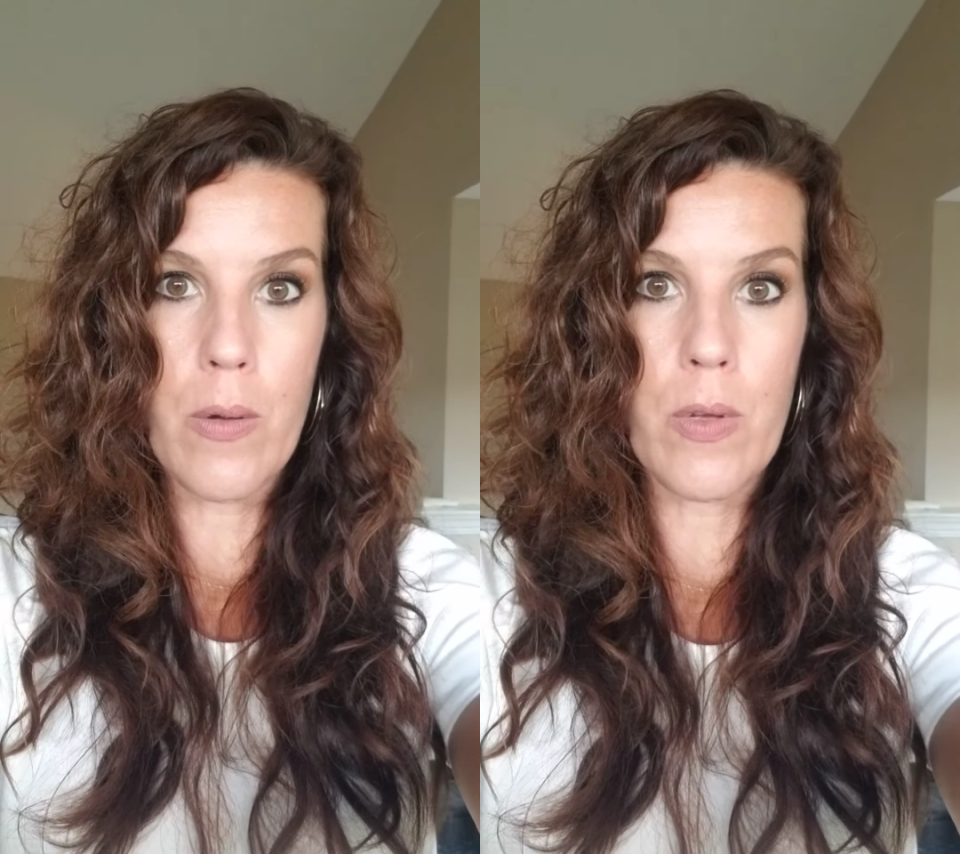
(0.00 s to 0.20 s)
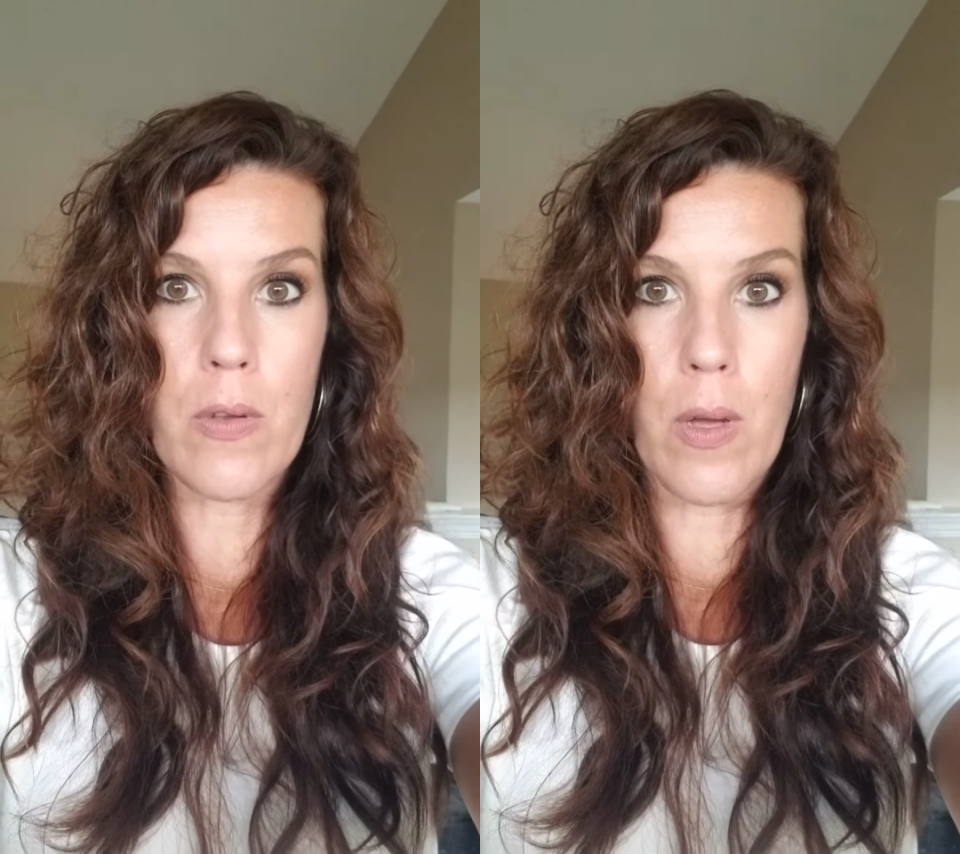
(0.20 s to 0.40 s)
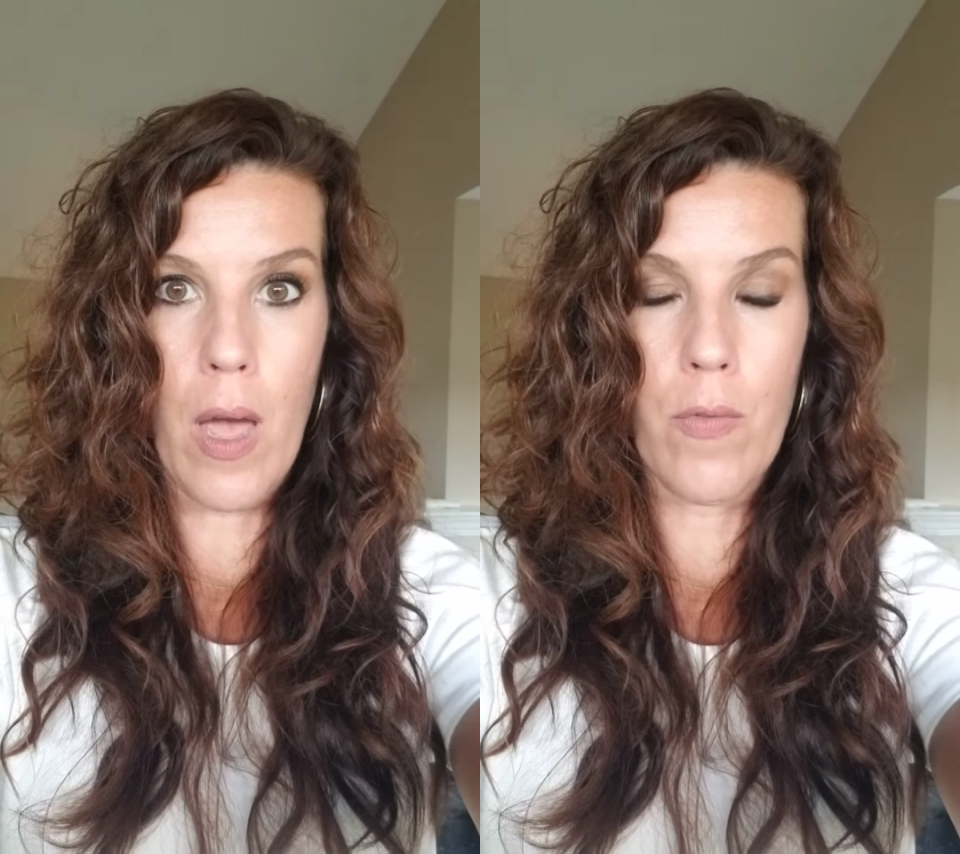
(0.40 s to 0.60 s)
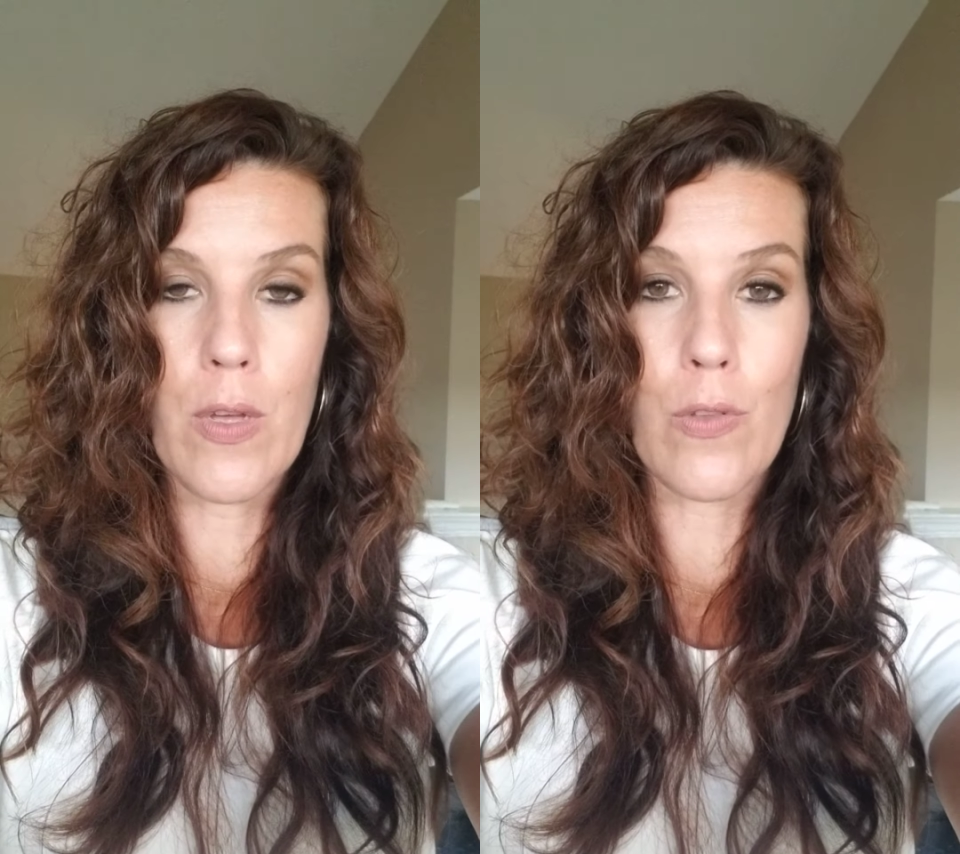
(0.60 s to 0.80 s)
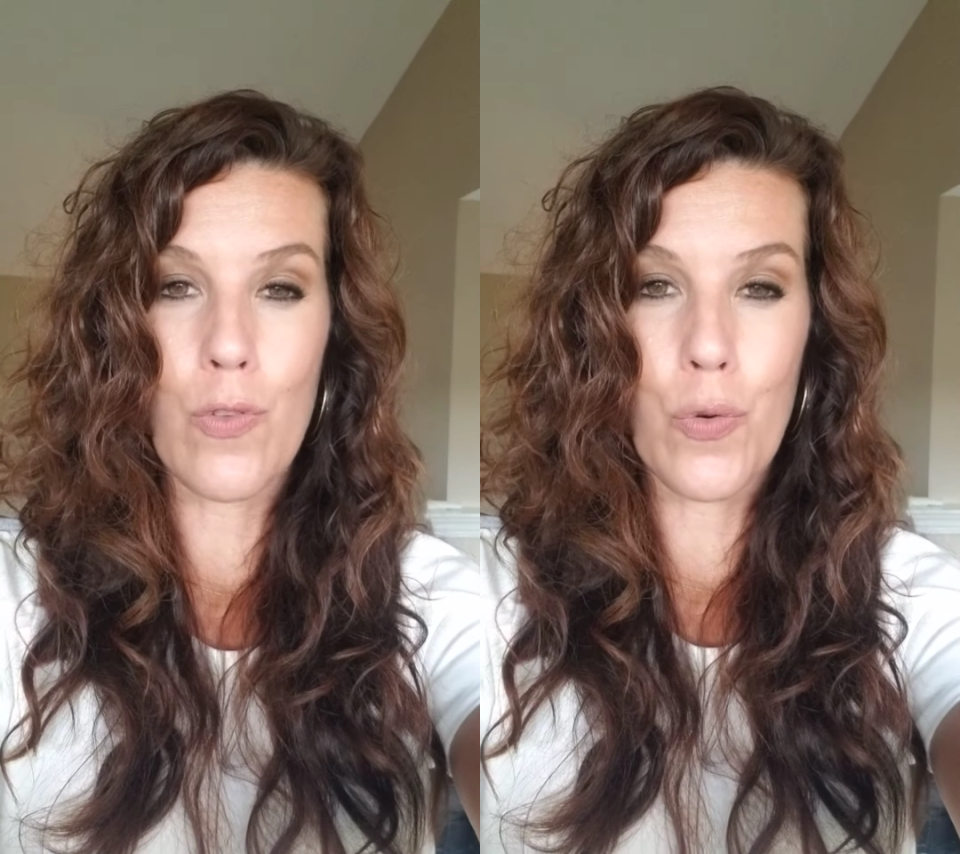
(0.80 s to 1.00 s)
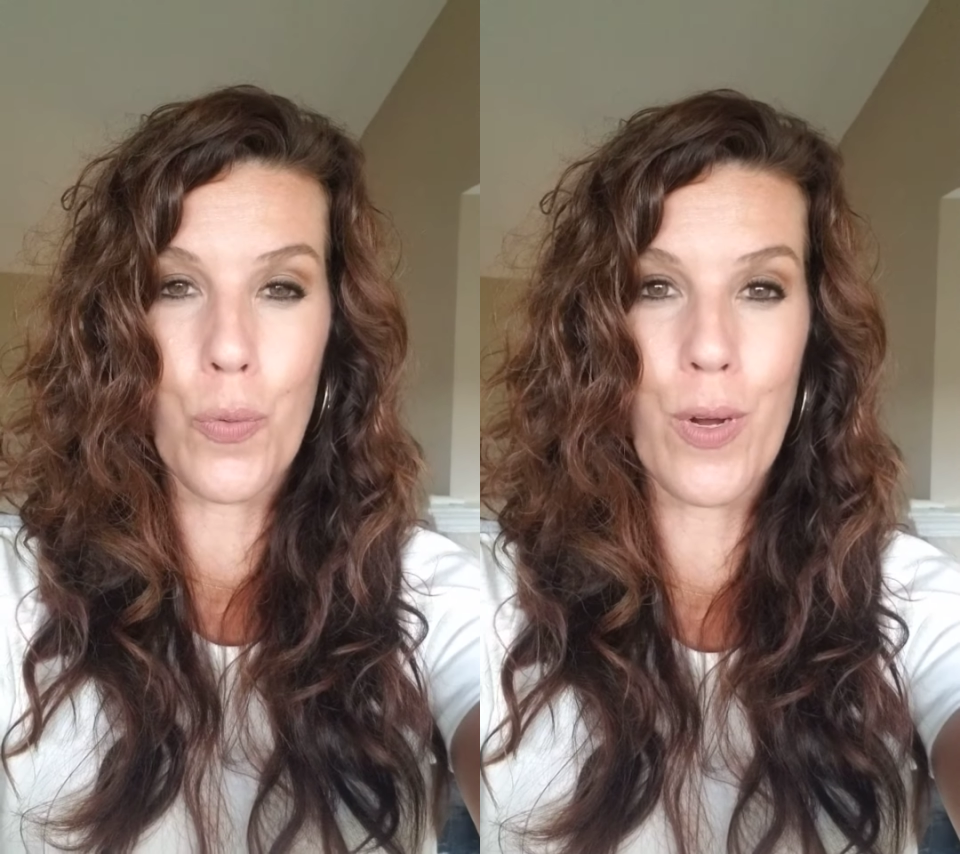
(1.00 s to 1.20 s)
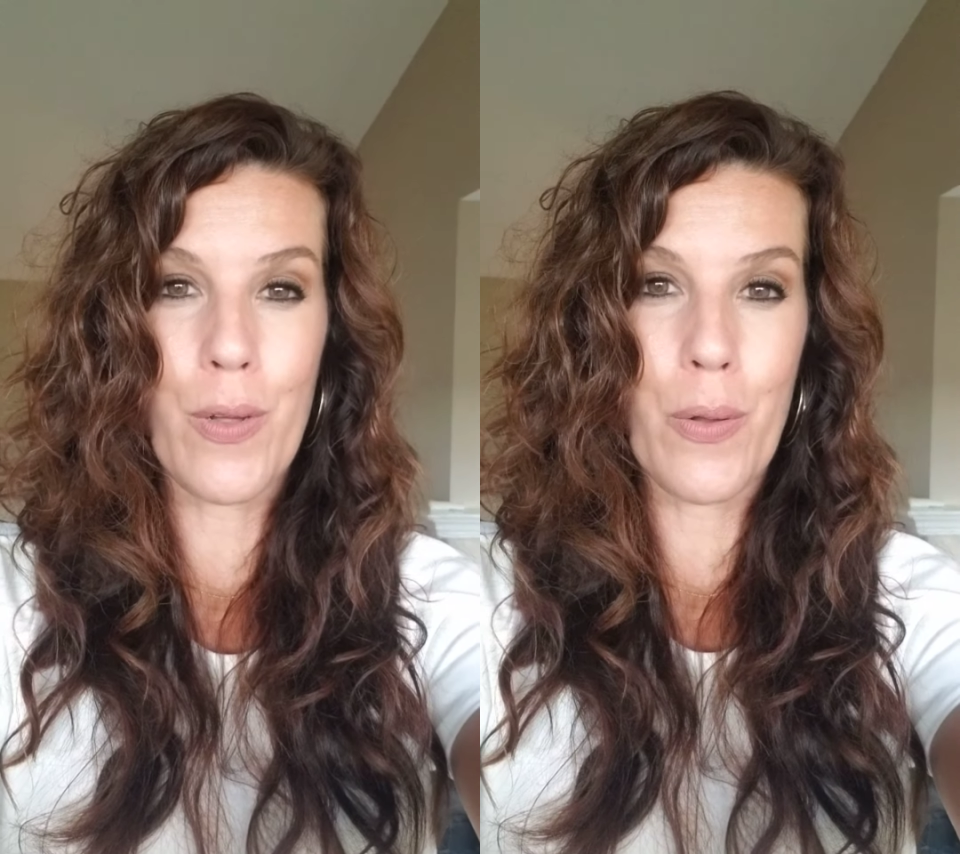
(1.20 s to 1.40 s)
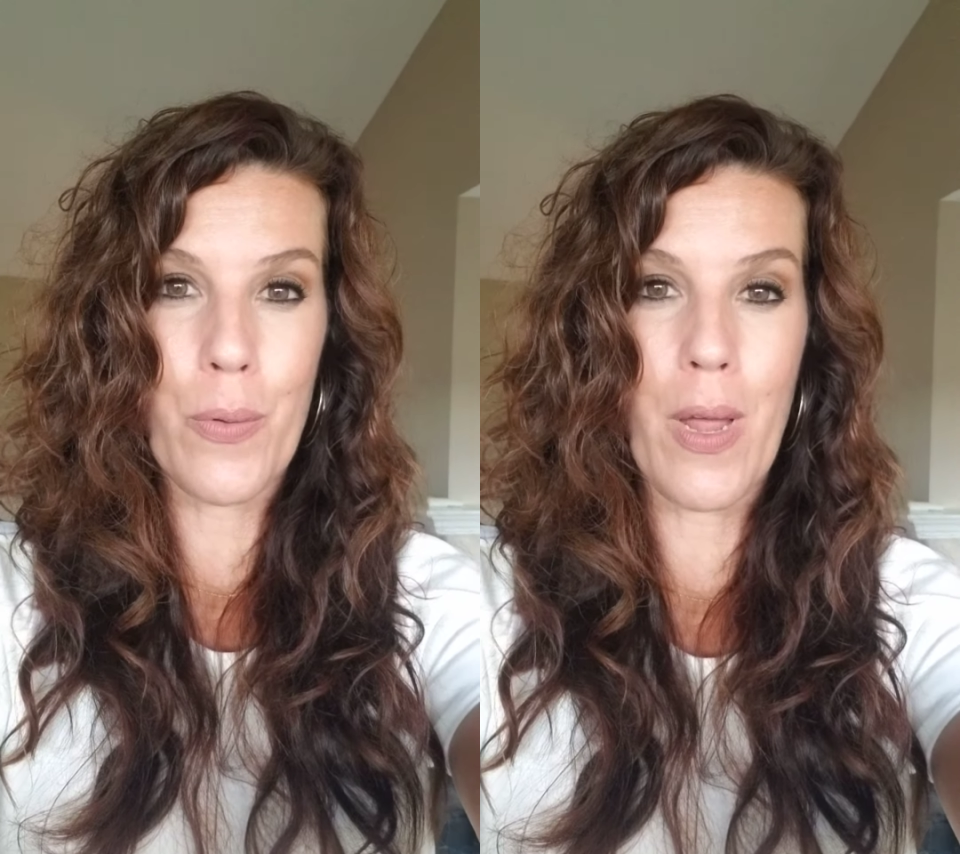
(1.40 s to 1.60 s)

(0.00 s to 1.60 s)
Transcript: We still have historic low